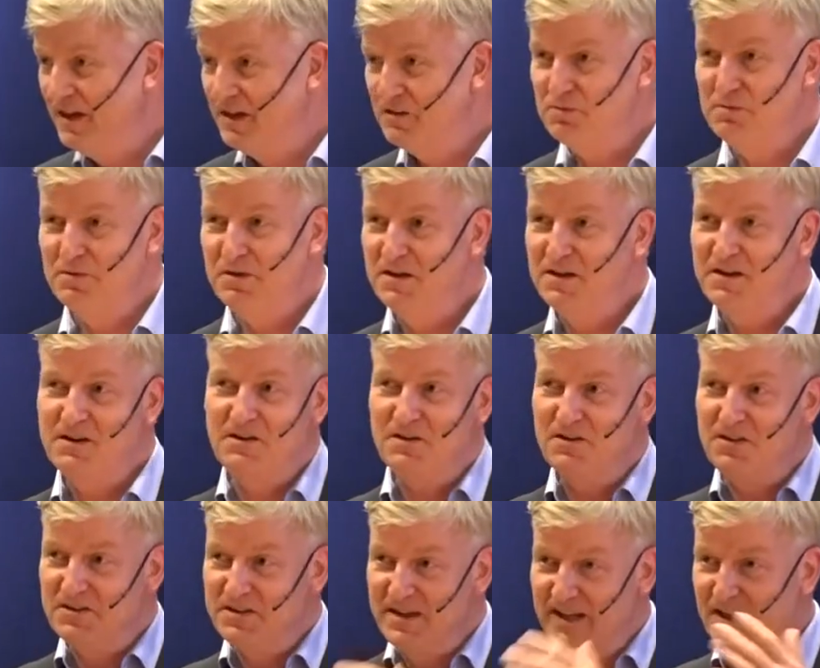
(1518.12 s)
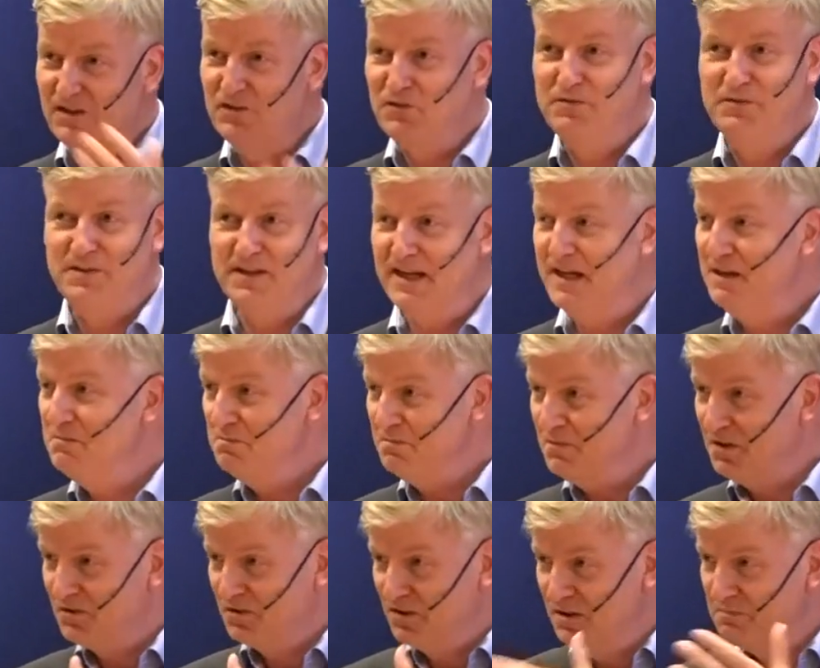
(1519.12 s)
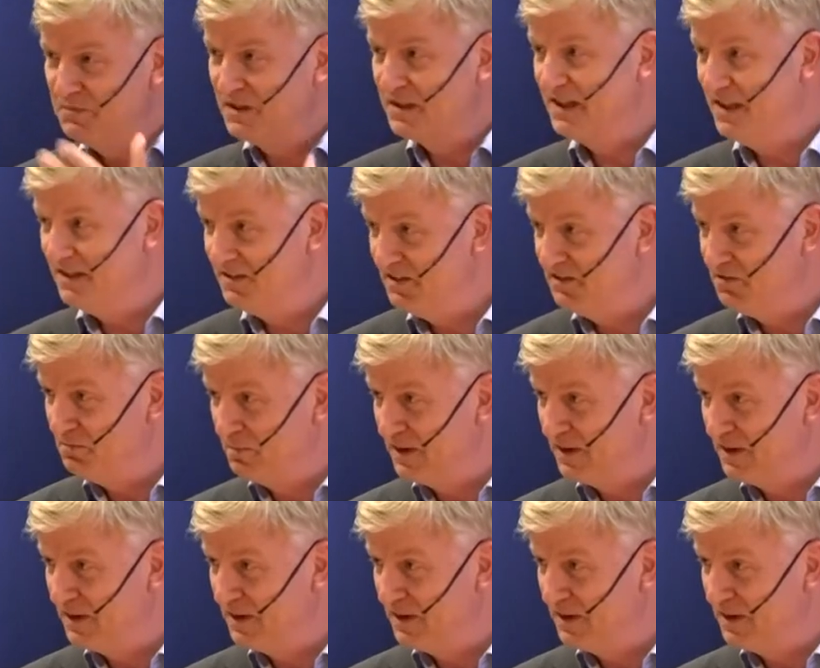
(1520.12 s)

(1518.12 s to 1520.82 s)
network or the S V M or something that is